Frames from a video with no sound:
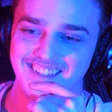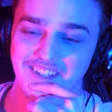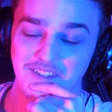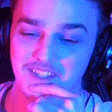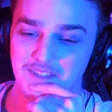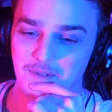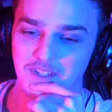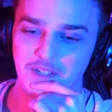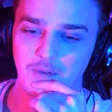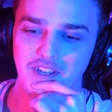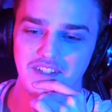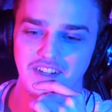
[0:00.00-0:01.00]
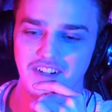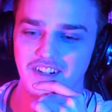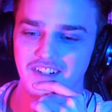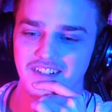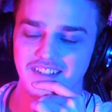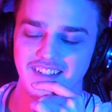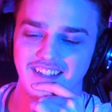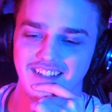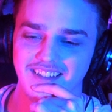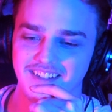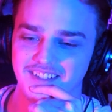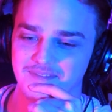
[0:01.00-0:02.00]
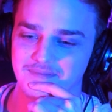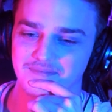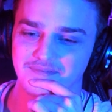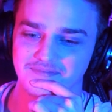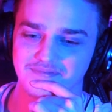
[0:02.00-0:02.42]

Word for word: so this really was her. Um,